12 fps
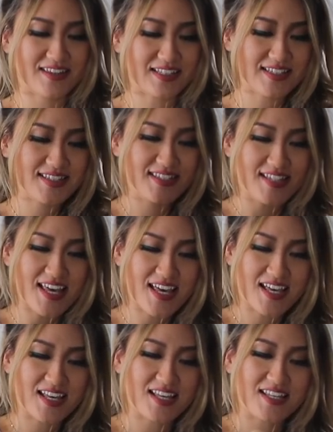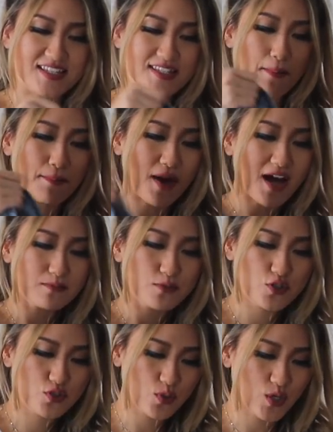This is the bottom
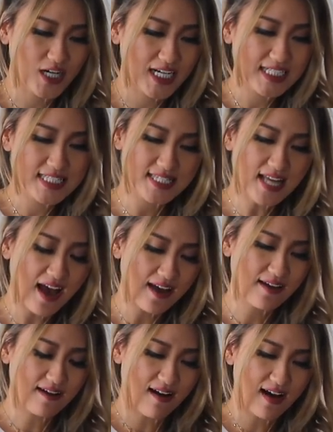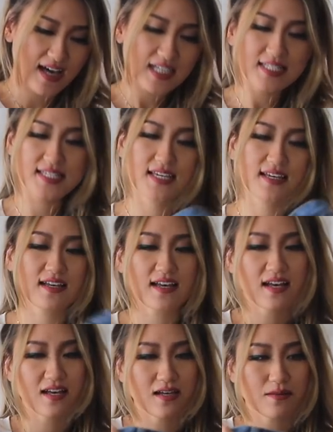shorts that I got.
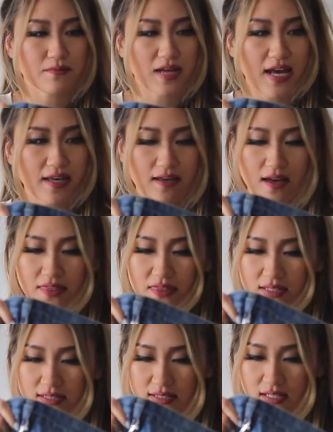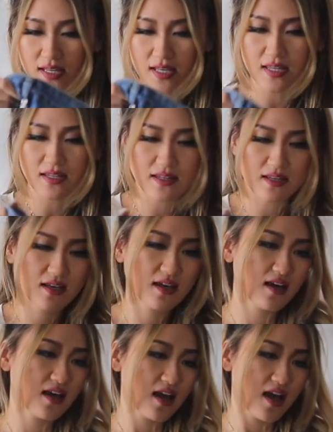Um, I got this in
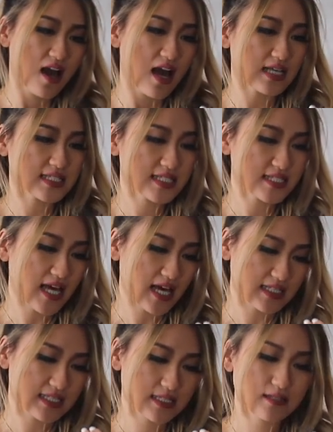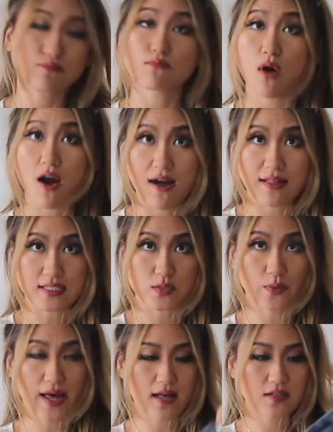a size small
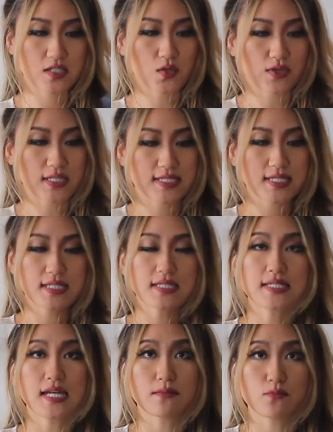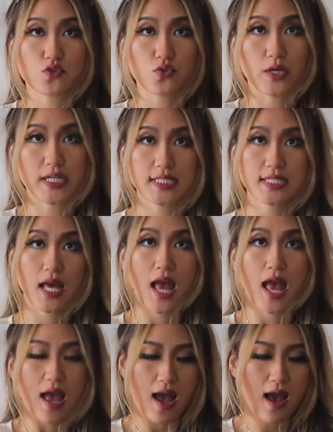as well. So this is a denim short.
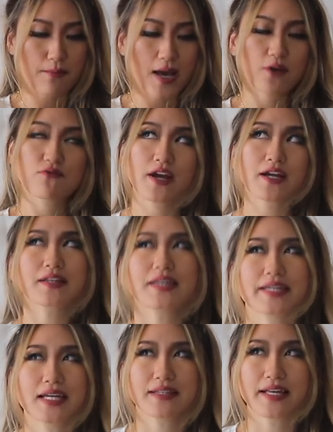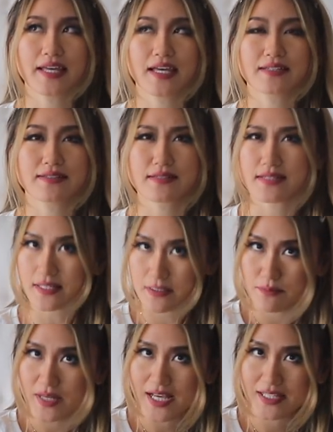Um, I rarely get like any
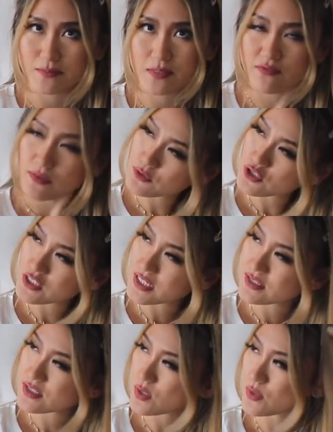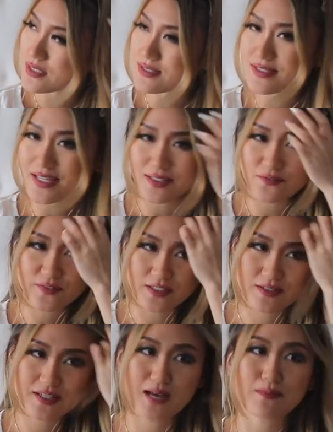denim items from Shein, so this is like the
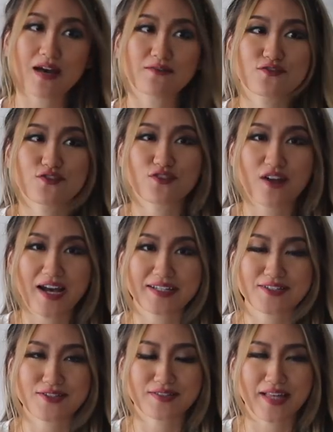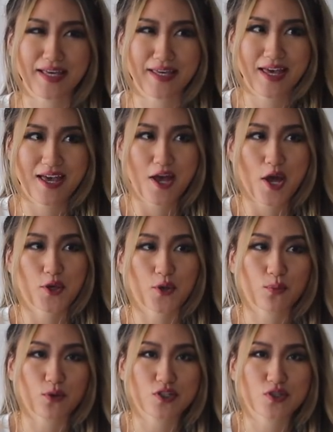first time I've tried to like
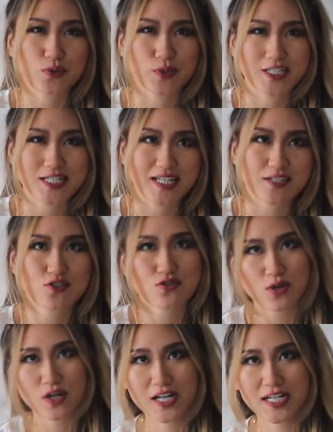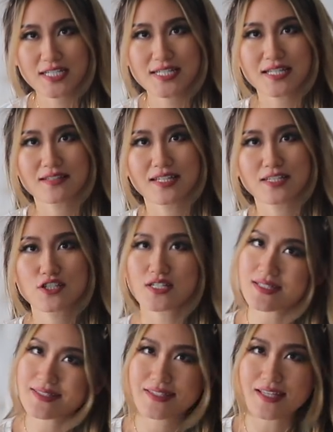go more towards like shorts and like
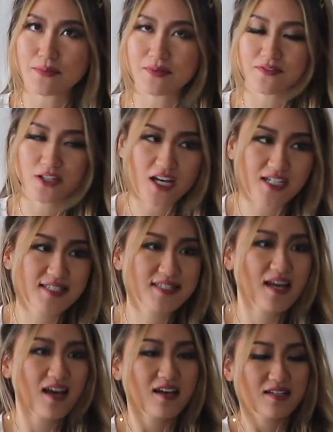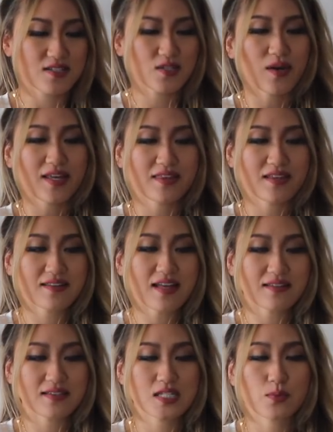jeans type of looks. So I think
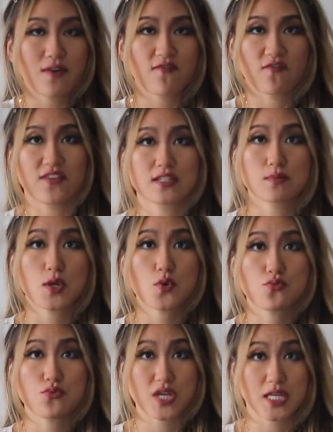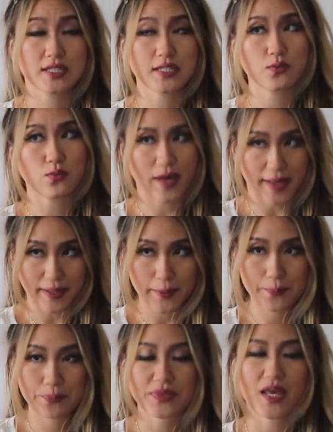that this one fits me really
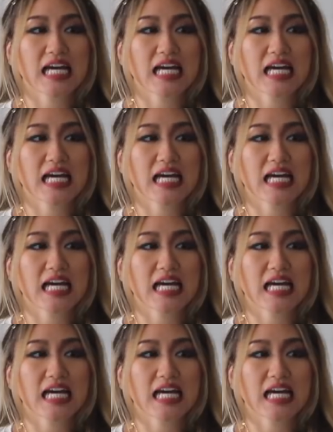well.